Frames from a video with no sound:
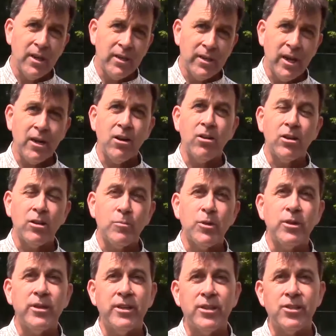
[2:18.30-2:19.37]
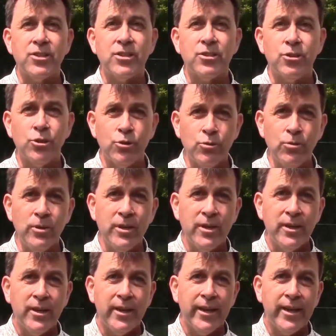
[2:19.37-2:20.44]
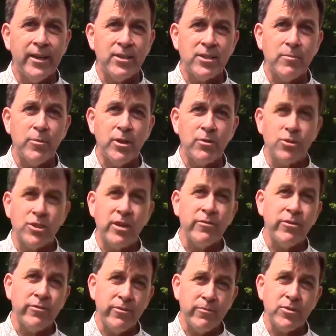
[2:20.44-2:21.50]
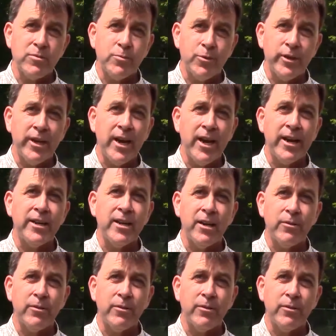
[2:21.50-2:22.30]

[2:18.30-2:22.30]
Not all communities do, and some of those suffer from some pretty high